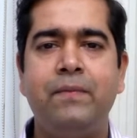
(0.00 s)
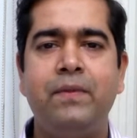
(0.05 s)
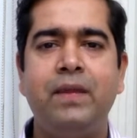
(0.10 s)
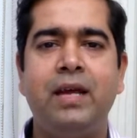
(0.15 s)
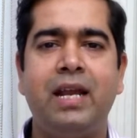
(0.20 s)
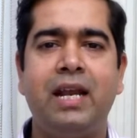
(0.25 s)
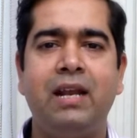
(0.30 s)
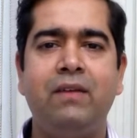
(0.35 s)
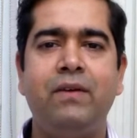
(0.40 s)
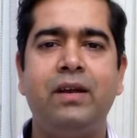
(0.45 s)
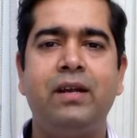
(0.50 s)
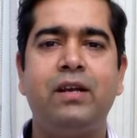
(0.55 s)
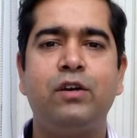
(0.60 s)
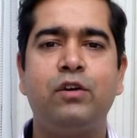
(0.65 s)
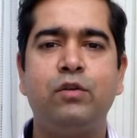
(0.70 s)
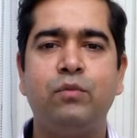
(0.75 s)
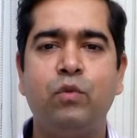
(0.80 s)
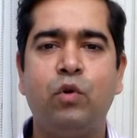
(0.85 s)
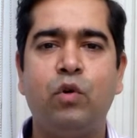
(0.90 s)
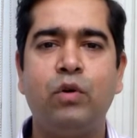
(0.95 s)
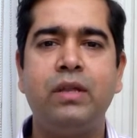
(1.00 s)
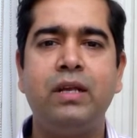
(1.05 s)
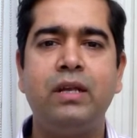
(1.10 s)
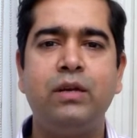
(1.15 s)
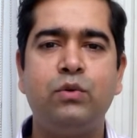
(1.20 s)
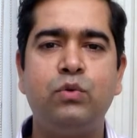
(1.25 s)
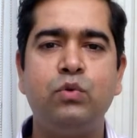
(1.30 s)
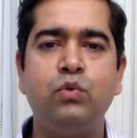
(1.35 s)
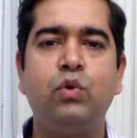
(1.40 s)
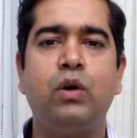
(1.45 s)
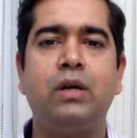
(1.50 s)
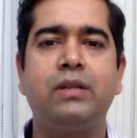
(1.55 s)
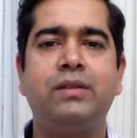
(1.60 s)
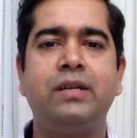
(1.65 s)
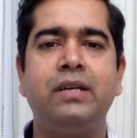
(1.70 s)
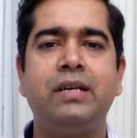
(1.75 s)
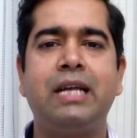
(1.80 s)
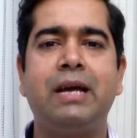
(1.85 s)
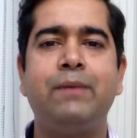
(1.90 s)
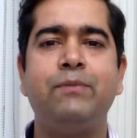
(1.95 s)
They are elevated to more than 2 or
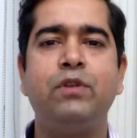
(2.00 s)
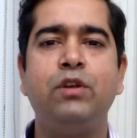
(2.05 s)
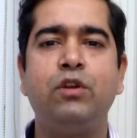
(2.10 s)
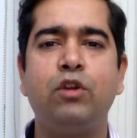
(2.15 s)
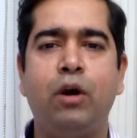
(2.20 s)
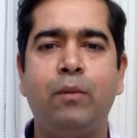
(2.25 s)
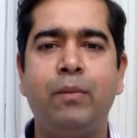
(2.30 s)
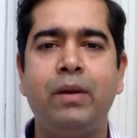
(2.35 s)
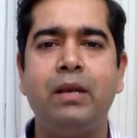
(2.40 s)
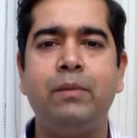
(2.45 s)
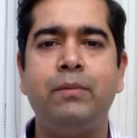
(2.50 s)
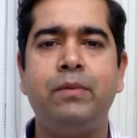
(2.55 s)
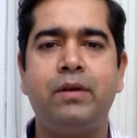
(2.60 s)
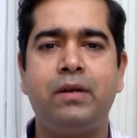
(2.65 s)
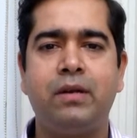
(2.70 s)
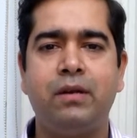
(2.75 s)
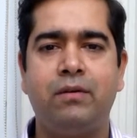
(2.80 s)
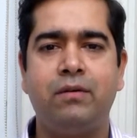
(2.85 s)
3 times the normal limit.